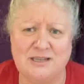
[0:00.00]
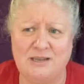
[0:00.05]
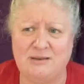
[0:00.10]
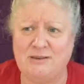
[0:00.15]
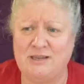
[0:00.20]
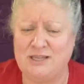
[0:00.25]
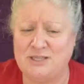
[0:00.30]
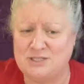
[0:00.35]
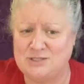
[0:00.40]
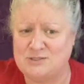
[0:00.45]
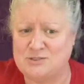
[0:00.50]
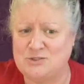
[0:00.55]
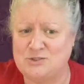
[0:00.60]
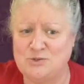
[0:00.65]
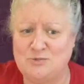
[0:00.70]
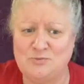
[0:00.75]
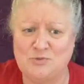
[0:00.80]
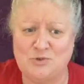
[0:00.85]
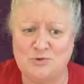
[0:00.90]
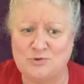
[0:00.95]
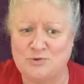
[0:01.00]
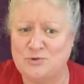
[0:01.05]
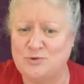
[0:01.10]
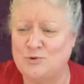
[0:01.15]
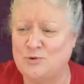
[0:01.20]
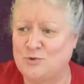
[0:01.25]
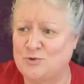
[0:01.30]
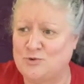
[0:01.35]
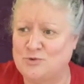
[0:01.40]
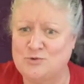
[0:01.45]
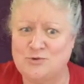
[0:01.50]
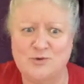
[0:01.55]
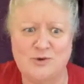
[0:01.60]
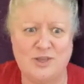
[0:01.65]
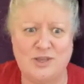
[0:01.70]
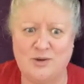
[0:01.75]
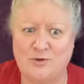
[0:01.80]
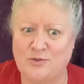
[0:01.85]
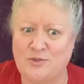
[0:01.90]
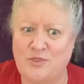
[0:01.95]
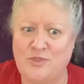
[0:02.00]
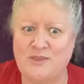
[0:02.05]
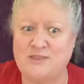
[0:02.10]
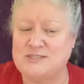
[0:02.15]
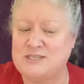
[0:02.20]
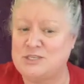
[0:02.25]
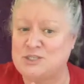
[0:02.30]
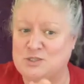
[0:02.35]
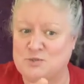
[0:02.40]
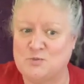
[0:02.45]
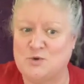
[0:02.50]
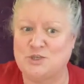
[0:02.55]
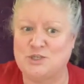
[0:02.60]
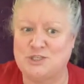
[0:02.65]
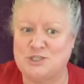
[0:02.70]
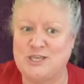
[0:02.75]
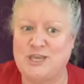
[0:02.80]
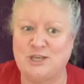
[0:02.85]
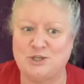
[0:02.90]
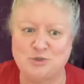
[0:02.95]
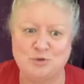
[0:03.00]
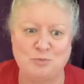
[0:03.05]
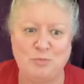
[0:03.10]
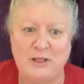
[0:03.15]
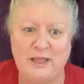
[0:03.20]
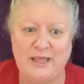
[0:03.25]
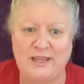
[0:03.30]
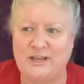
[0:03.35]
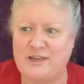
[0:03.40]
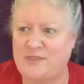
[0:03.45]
and he just zoomed through all the talking, all the things and just watched the actual play.